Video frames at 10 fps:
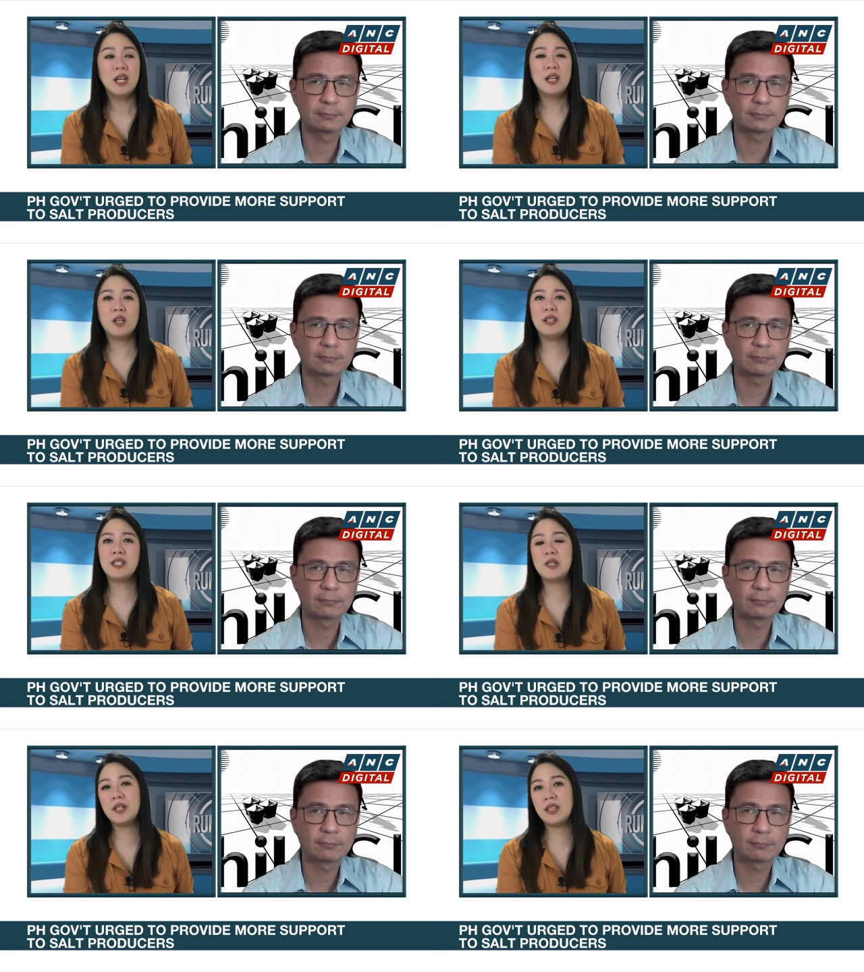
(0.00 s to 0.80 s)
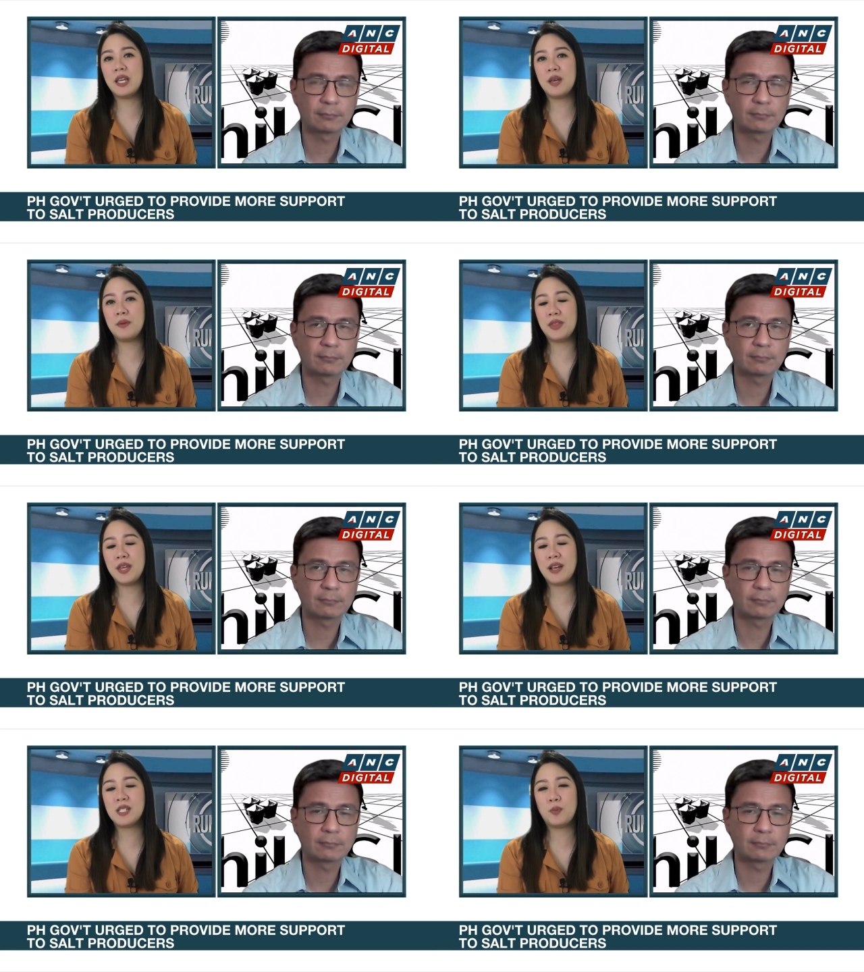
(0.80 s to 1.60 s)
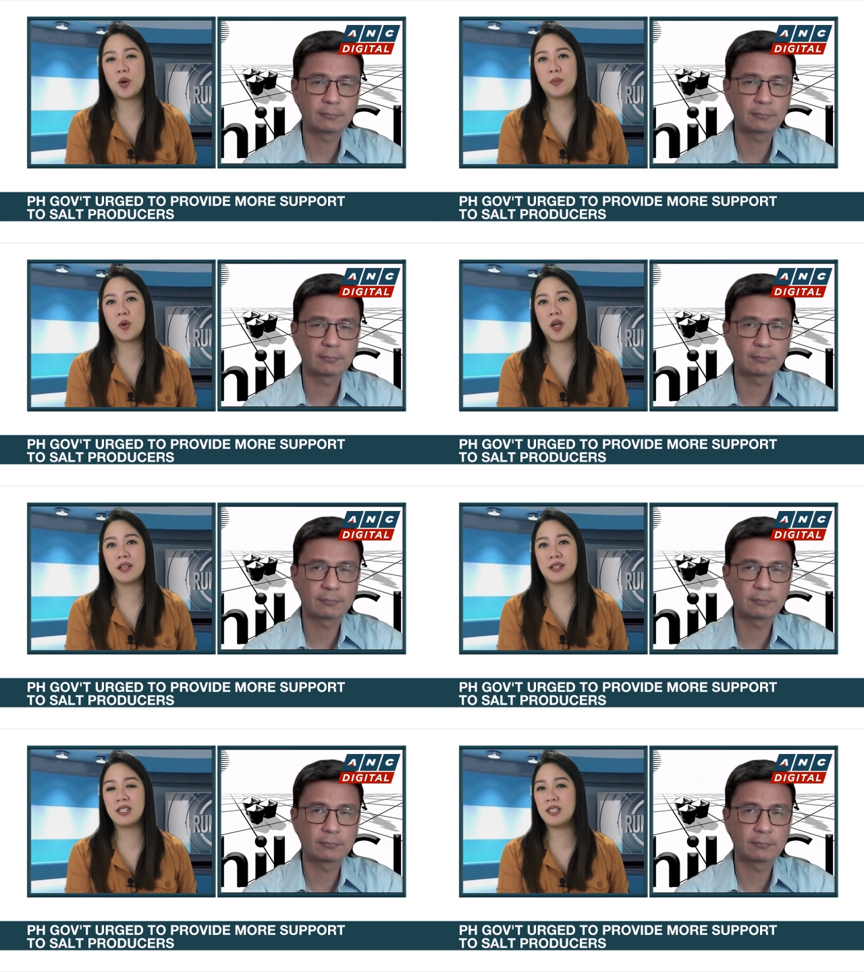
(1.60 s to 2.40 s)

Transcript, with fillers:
Speaker 1: Now let's look at the the export products.